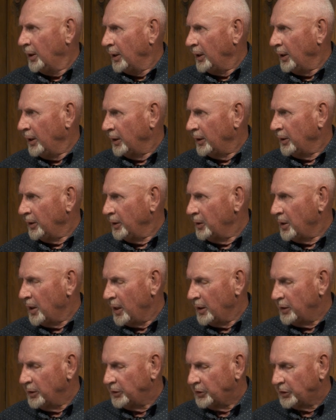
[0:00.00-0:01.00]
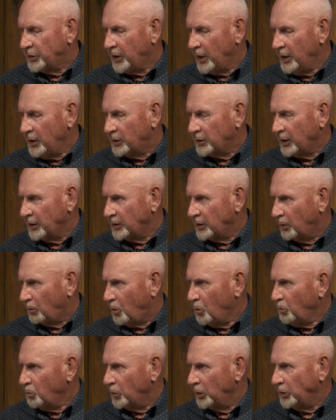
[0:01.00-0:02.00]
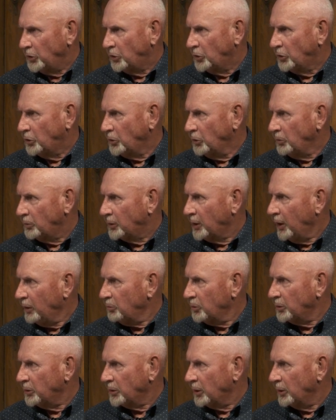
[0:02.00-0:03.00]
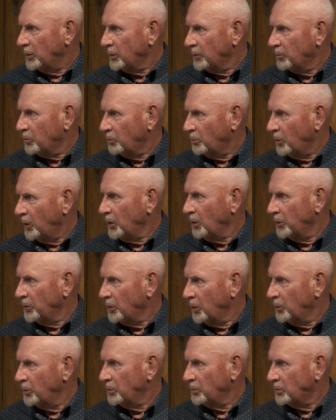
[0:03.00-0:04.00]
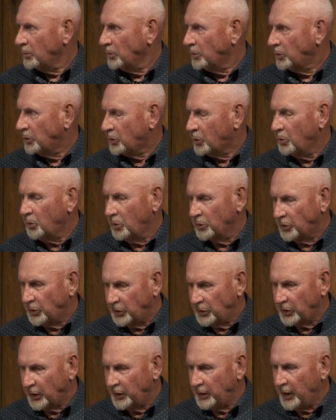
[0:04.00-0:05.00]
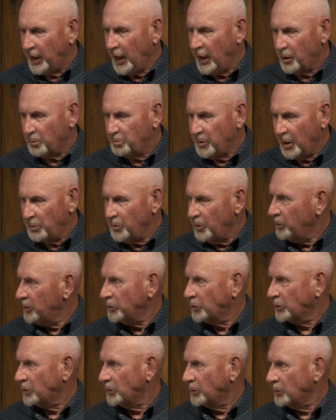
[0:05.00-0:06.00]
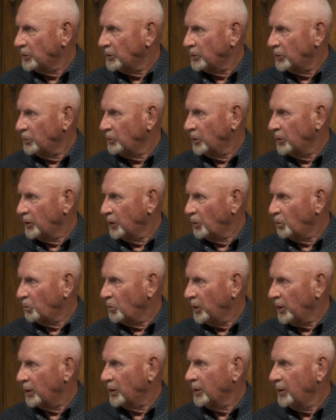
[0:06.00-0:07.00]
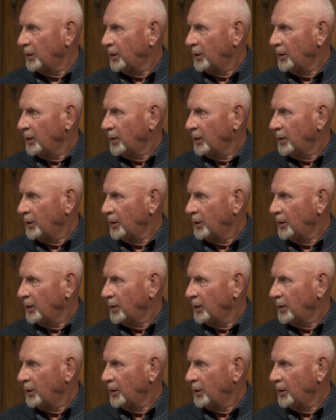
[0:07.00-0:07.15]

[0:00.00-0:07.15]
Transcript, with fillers: in the United States. I said, holy shoot, that was a well-known school. She said, yeah, maybe we should do a little work.